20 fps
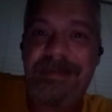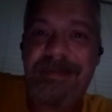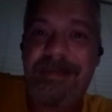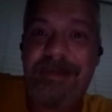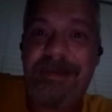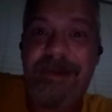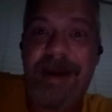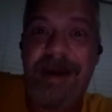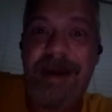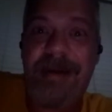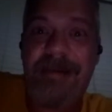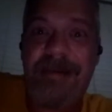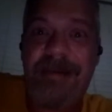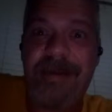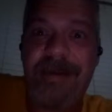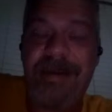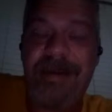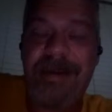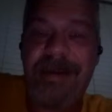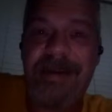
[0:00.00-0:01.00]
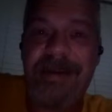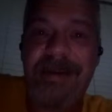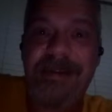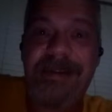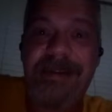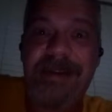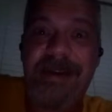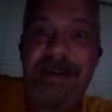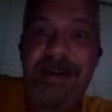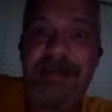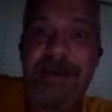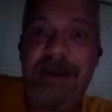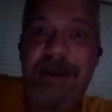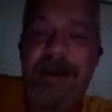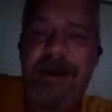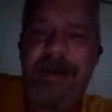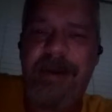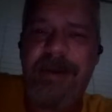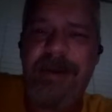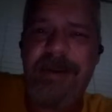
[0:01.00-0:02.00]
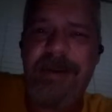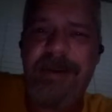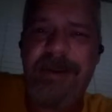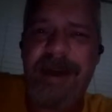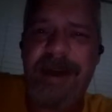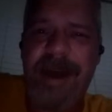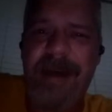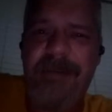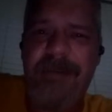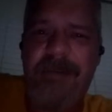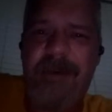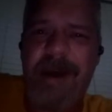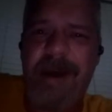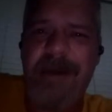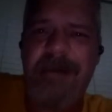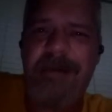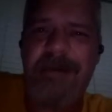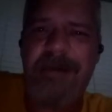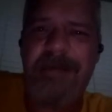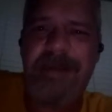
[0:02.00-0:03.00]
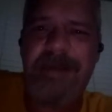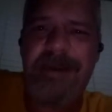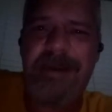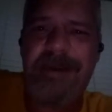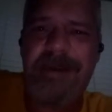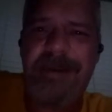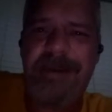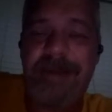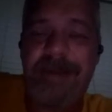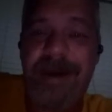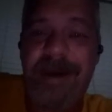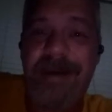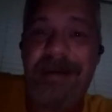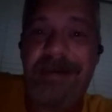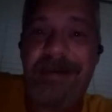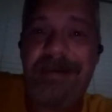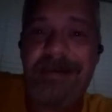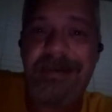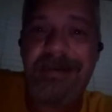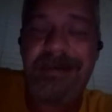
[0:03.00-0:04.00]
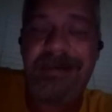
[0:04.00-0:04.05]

right away, and he's talking about, oh, you only have white women on your panel.